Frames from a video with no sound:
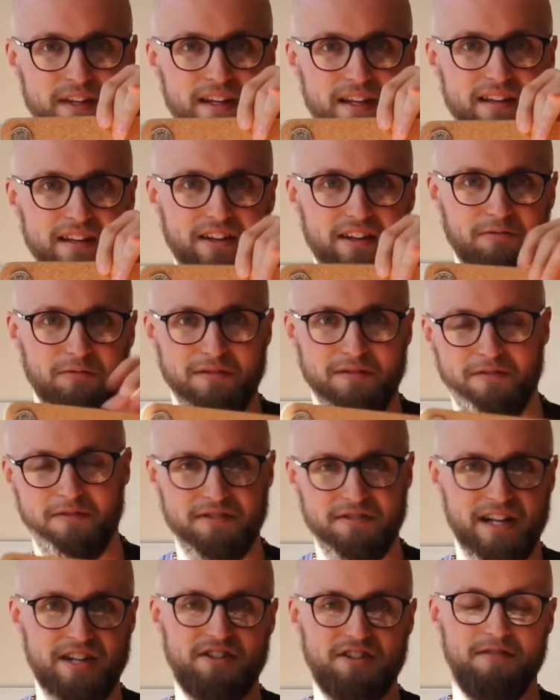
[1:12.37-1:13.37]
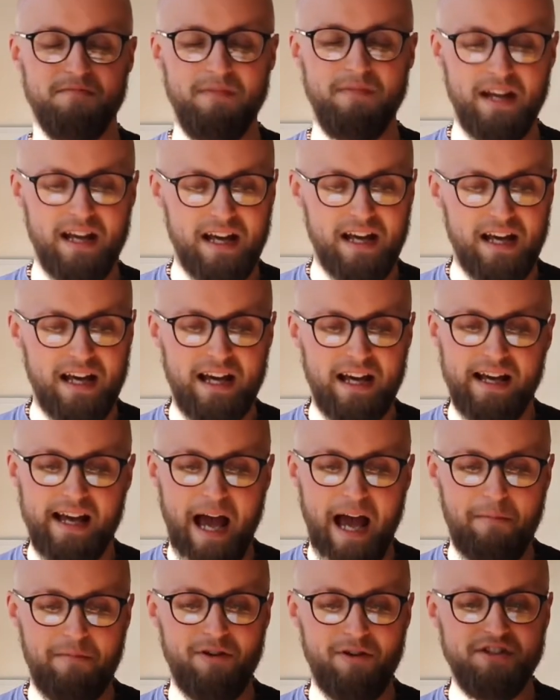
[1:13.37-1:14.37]
is one rotation.
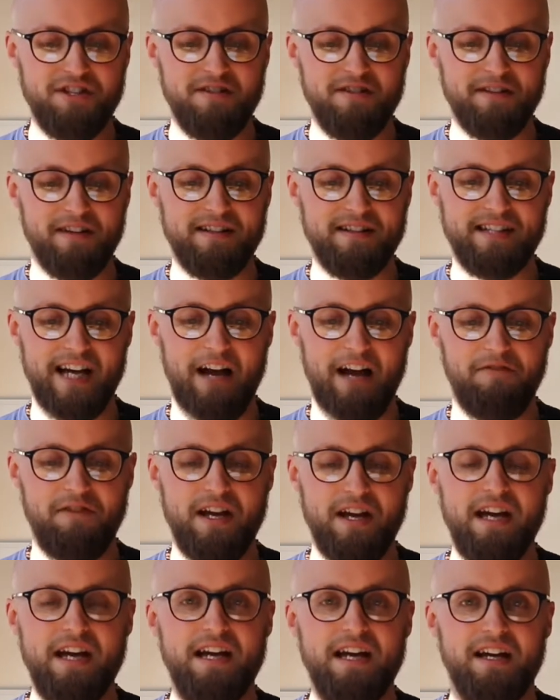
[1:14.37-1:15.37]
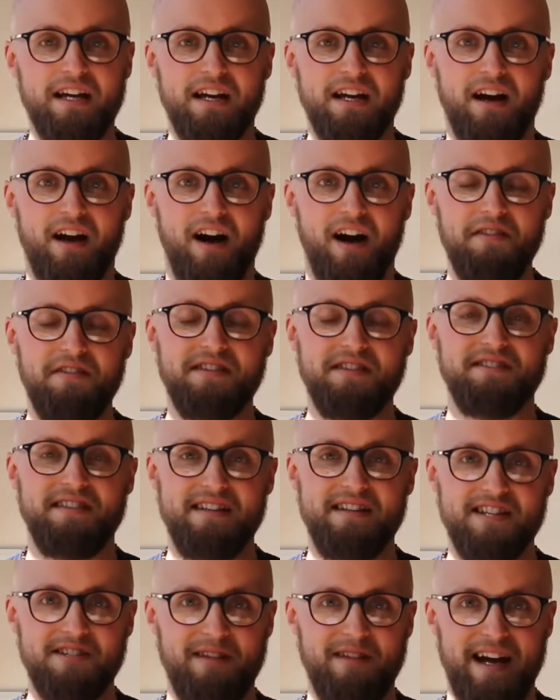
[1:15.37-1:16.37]
And we're also going to have other
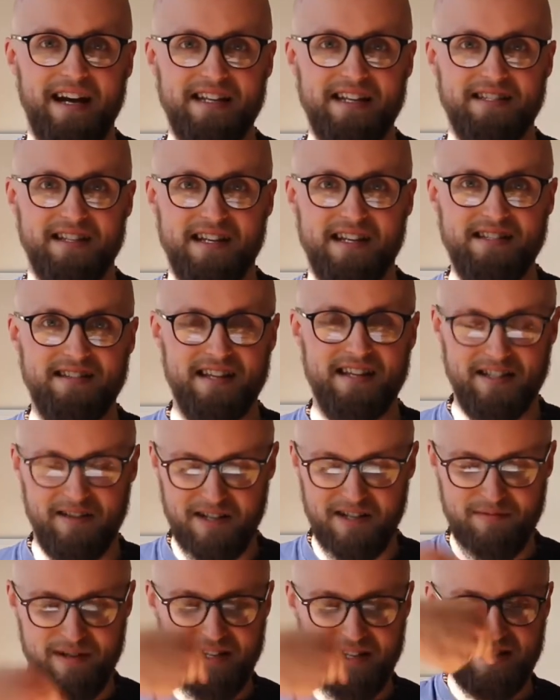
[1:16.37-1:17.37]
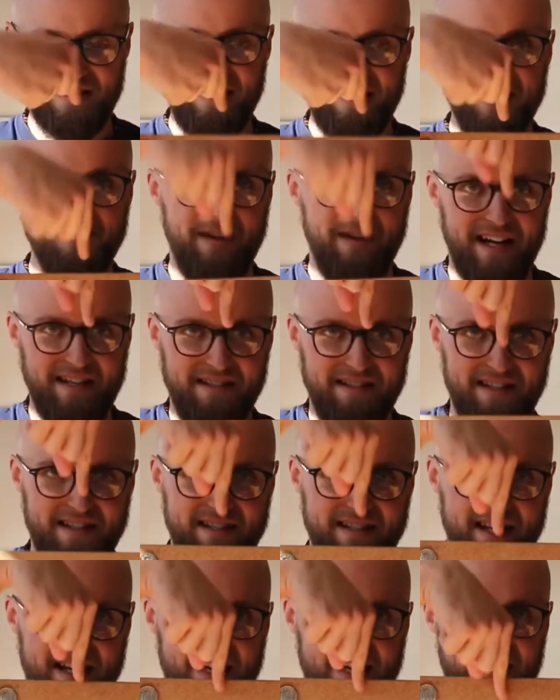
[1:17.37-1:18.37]
C2 axes. There's going to be a C2
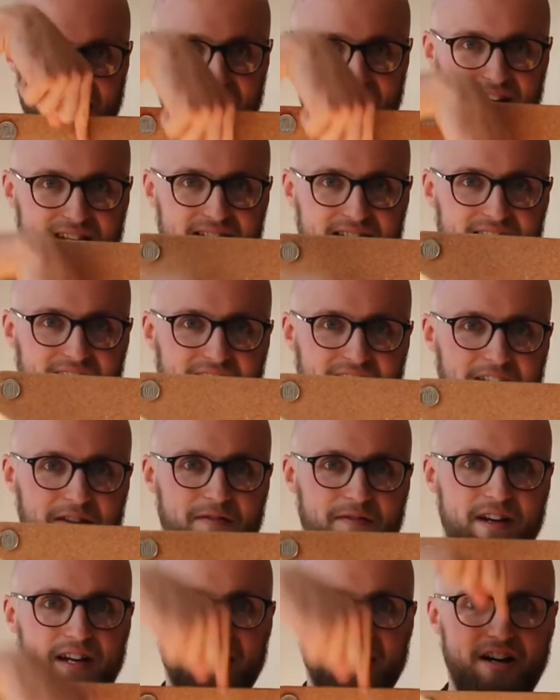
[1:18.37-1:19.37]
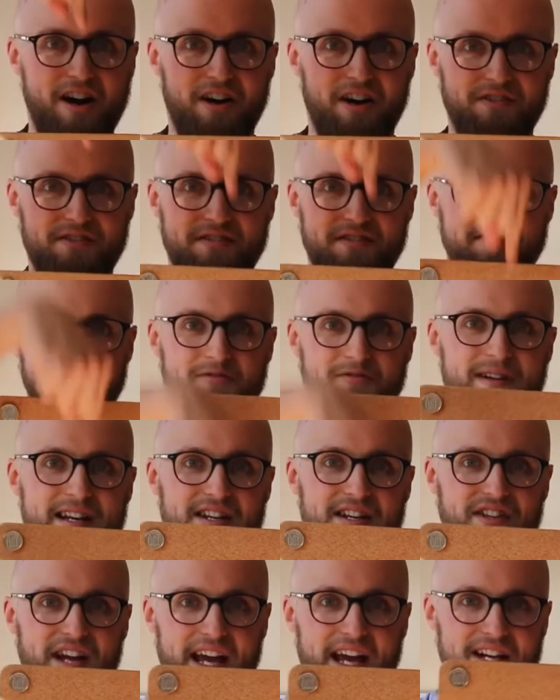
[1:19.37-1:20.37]
axis that kind of cuts through
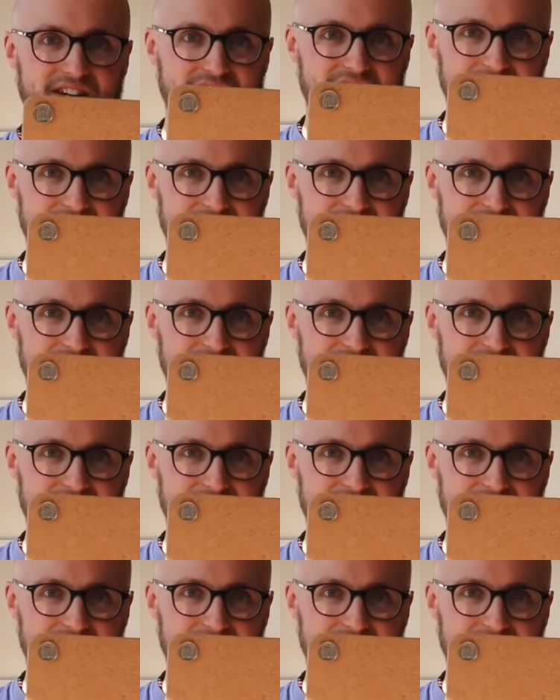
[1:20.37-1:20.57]
each edge,